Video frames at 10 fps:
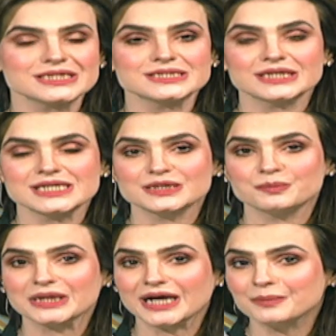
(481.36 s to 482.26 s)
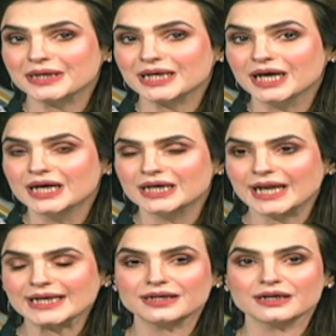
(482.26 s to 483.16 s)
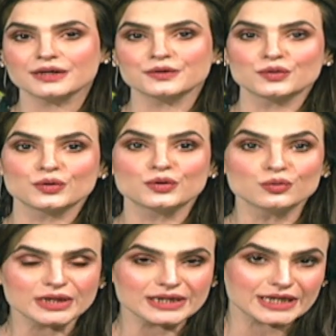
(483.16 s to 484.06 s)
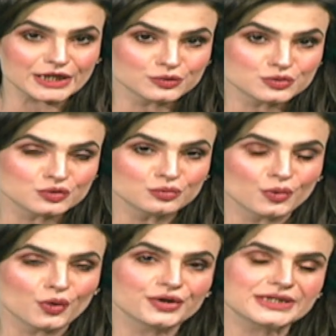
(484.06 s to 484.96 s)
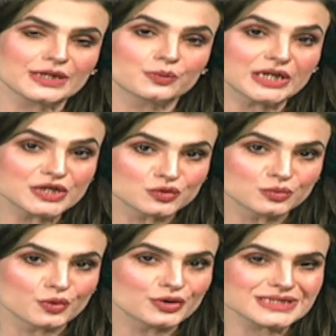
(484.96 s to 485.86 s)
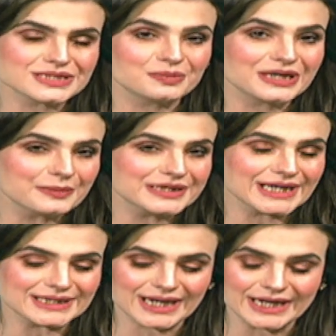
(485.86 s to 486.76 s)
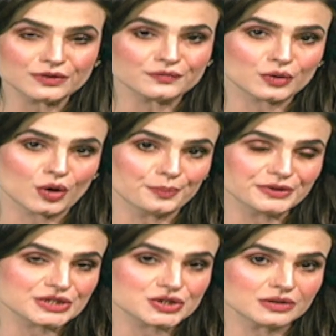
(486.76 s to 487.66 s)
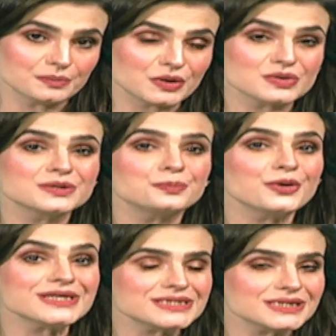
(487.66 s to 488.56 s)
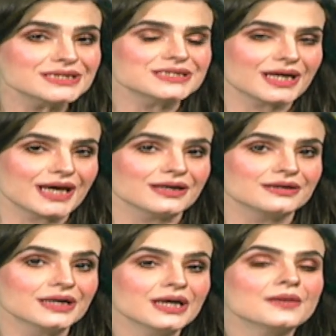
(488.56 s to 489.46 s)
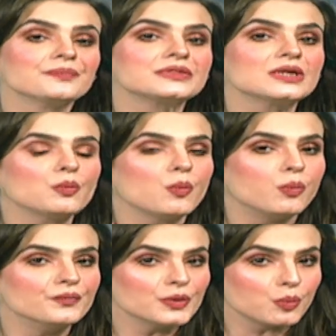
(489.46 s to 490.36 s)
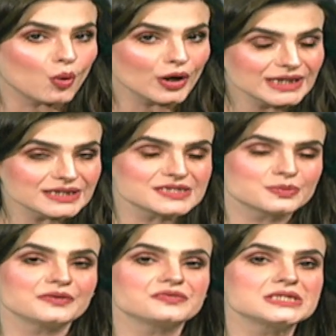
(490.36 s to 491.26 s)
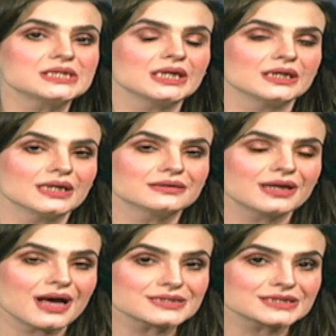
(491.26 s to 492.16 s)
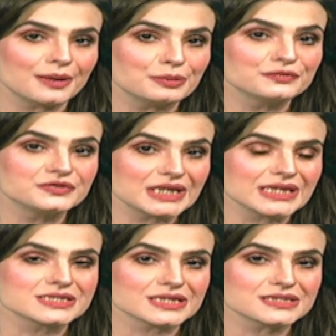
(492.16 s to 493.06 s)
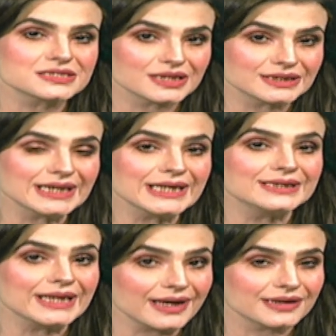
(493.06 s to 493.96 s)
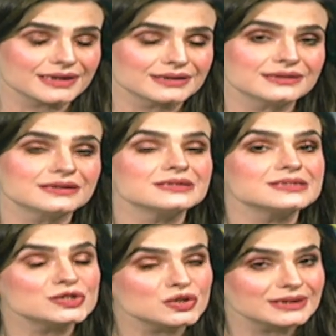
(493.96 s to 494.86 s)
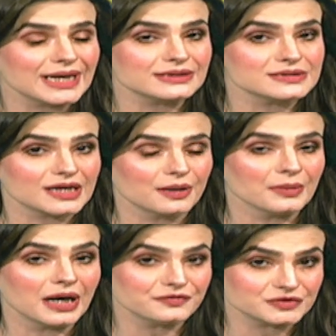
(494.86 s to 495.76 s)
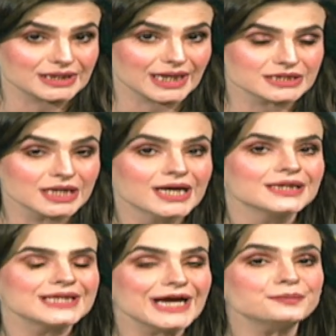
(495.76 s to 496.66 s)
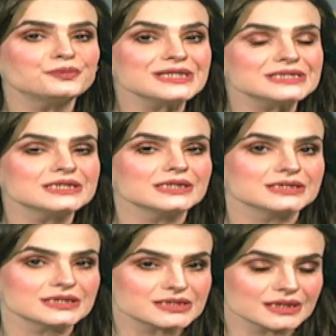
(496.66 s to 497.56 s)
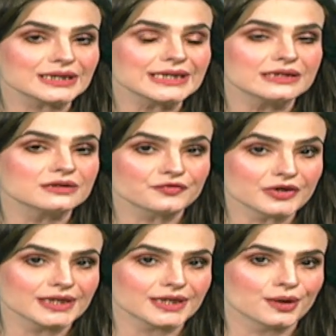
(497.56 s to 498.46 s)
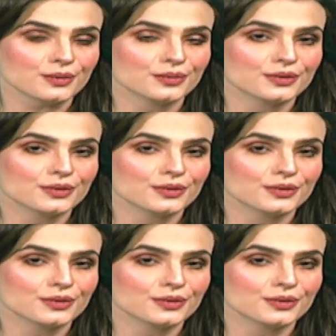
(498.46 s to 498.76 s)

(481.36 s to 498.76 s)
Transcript: is it becoming like a, you know, can you do more, can we do more, is it becoming that kind of a competition? Because the precedent here, the violence we've seen in the last couple of days is certainly there, and then the decision that has come after that, that precedent is certainly in the field now.